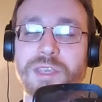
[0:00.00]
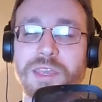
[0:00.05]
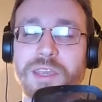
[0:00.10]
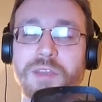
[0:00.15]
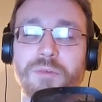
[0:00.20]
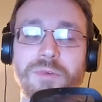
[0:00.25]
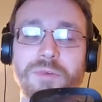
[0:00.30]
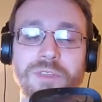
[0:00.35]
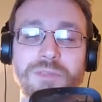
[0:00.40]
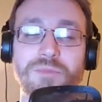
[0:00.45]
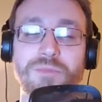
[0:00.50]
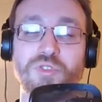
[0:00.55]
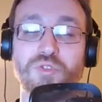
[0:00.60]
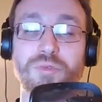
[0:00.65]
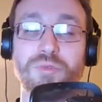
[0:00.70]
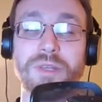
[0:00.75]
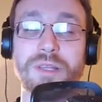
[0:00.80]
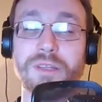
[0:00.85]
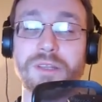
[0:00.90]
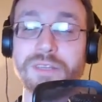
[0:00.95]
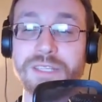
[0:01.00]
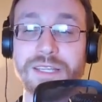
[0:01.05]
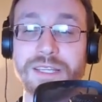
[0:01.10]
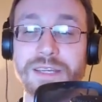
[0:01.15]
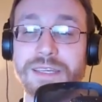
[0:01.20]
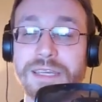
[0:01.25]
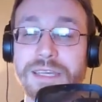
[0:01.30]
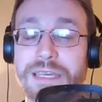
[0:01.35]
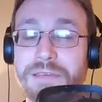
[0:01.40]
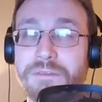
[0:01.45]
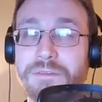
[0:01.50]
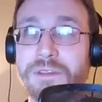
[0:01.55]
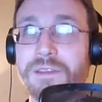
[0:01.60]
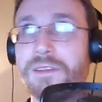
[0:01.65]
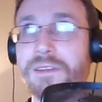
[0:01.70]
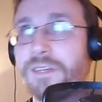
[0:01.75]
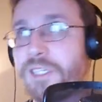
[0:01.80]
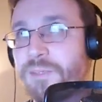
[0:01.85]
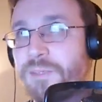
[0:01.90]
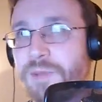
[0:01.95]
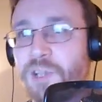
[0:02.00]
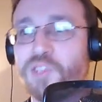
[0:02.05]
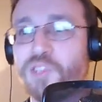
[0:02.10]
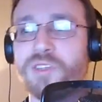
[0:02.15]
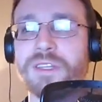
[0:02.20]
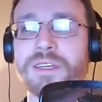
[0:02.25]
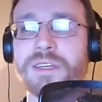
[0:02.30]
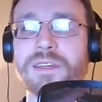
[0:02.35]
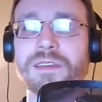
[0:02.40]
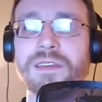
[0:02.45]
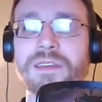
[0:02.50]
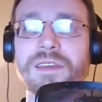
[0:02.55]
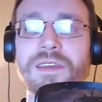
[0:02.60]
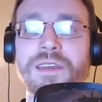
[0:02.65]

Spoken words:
heroism truly looks like, even, especially,